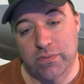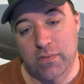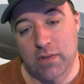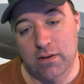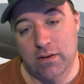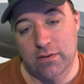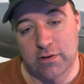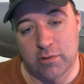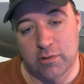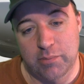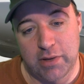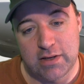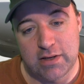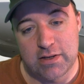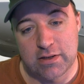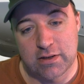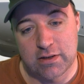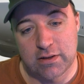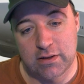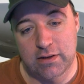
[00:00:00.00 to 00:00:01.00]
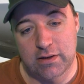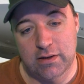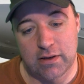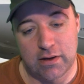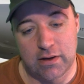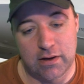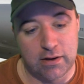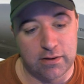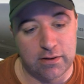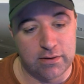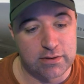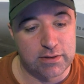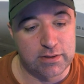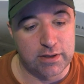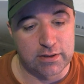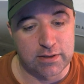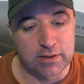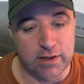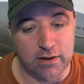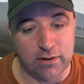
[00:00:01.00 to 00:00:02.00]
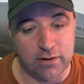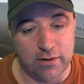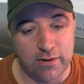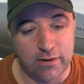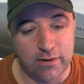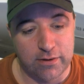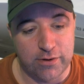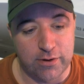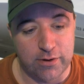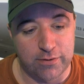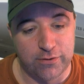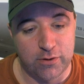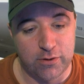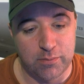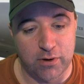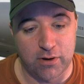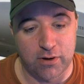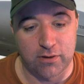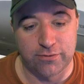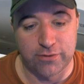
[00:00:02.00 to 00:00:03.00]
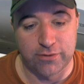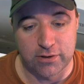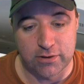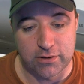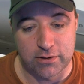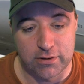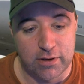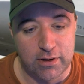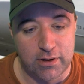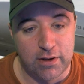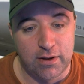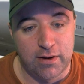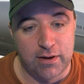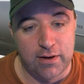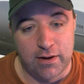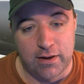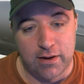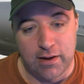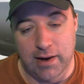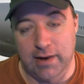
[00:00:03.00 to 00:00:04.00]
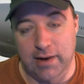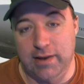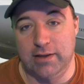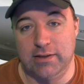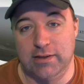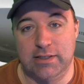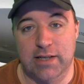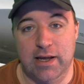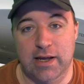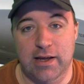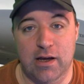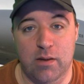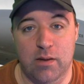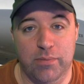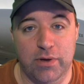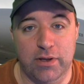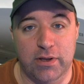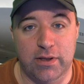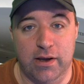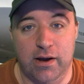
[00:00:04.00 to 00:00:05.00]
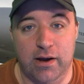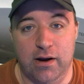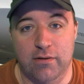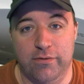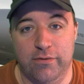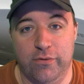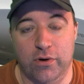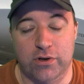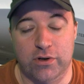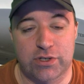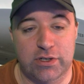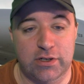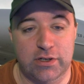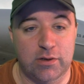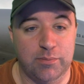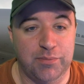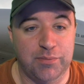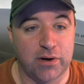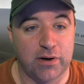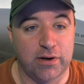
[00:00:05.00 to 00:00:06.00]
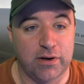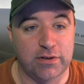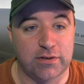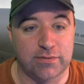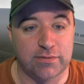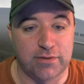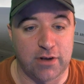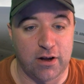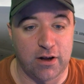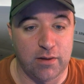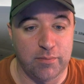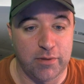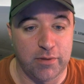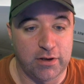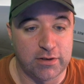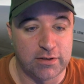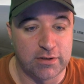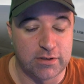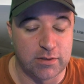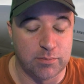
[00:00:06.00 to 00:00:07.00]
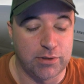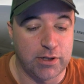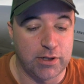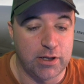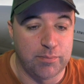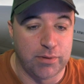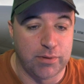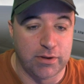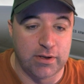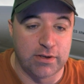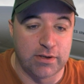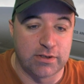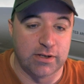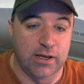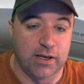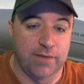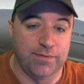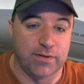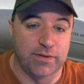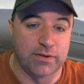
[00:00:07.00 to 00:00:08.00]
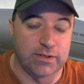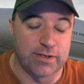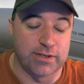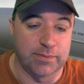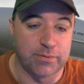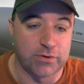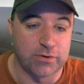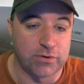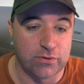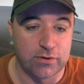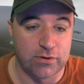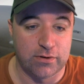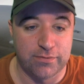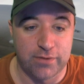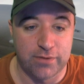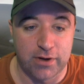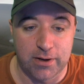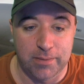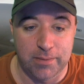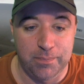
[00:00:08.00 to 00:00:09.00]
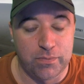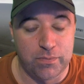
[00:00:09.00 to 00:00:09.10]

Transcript: So basically, uh, this thing's like longer than a football field and can stay up in the air for extended periods of time because it's a blimp. It doesn't have the same sort of, uh,